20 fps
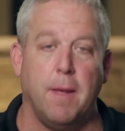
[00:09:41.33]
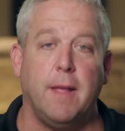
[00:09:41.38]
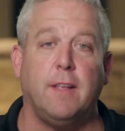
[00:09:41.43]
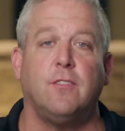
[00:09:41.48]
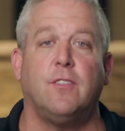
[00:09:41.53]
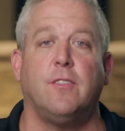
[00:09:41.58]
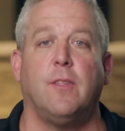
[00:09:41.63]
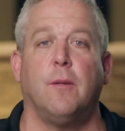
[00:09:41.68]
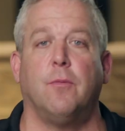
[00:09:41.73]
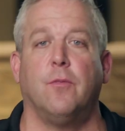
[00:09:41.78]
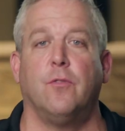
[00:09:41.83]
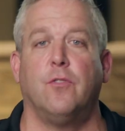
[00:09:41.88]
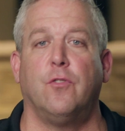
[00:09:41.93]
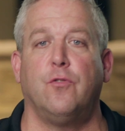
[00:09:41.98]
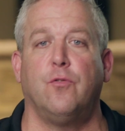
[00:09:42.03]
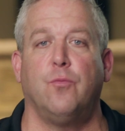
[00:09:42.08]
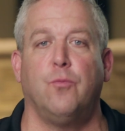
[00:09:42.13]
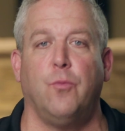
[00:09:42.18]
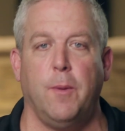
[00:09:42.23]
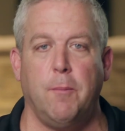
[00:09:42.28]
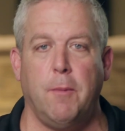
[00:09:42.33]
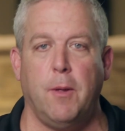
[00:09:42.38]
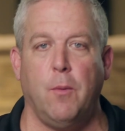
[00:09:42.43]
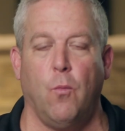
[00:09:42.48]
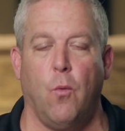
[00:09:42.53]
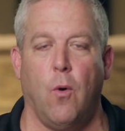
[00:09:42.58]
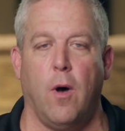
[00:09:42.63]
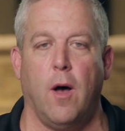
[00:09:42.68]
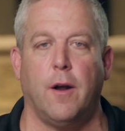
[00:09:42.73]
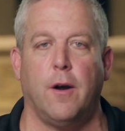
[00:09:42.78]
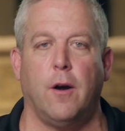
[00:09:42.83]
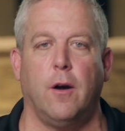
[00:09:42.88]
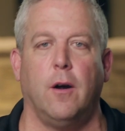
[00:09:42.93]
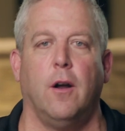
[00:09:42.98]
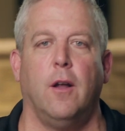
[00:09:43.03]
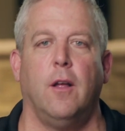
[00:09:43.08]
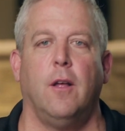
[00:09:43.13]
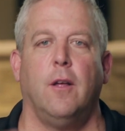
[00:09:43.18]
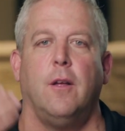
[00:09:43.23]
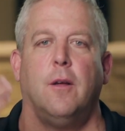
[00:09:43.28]
makes the swimming water
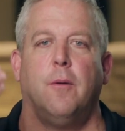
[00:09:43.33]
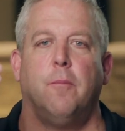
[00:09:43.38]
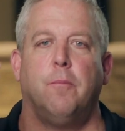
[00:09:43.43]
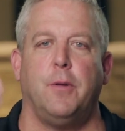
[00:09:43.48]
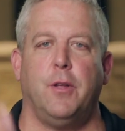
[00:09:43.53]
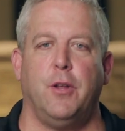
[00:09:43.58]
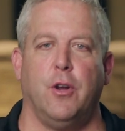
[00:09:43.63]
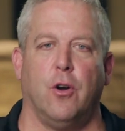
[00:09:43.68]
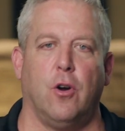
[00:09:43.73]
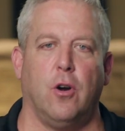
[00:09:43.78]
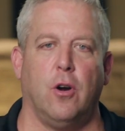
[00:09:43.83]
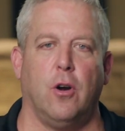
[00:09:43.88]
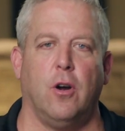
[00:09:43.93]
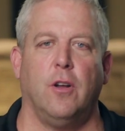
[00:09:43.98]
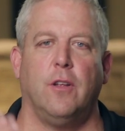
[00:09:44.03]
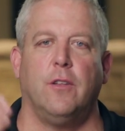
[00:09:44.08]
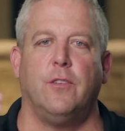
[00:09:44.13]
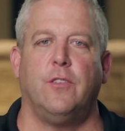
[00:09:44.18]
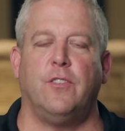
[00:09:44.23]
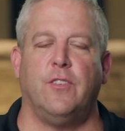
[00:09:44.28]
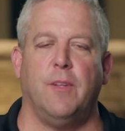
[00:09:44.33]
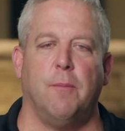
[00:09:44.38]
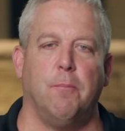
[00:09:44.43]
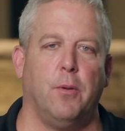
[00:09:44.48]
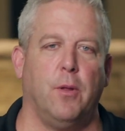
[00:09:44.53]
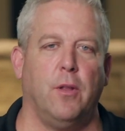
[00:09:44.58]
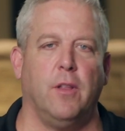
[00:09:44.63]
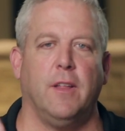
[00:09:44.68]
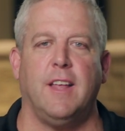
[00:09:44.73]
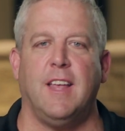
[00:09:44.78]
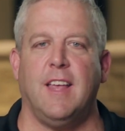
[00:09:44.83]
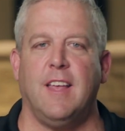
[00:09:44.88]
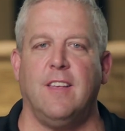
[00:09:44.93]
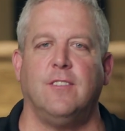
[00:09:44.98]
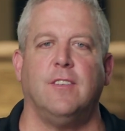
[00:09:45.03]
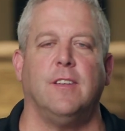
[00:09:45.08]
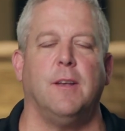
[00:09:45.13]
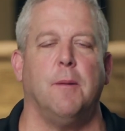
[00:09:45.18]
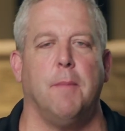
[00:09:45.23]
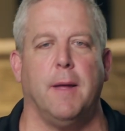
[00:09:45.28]
pure, simple,
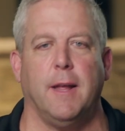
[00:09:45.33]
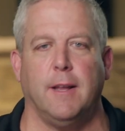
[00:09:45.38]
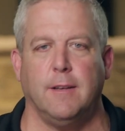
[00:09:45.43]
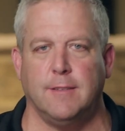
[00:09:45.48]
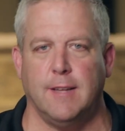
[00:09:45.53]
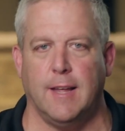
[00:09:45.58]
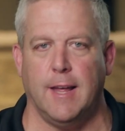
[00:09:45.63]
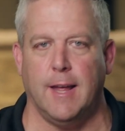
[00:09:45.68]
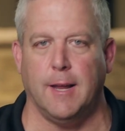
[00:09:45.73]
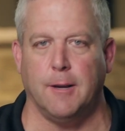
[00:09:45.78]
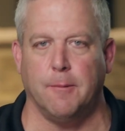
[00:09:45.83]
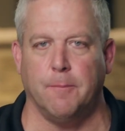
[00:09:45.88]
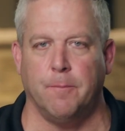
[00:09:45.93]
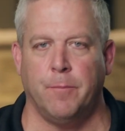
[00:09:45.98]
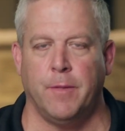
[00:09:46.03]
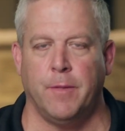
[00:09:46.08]
easy to maintain.